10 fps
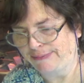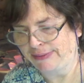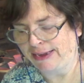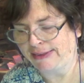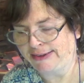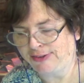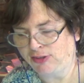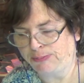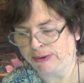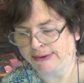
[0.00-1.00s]
Now, these are
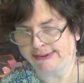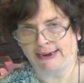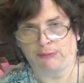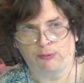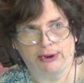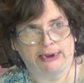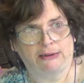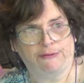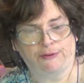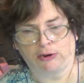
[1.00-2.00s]
the books that I'm
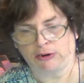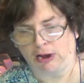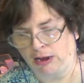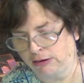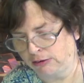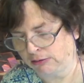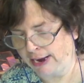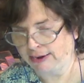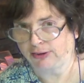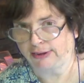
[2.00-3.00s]
reading for, or
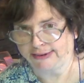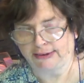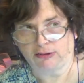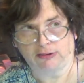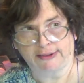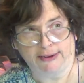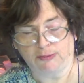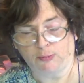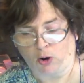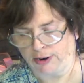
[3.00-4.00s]
actually listening to, because I
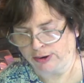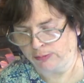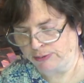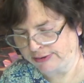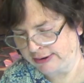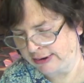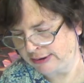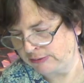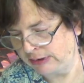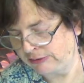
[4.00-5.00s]
do more audiobooks than I
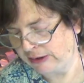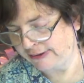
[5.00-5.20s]
do anything, because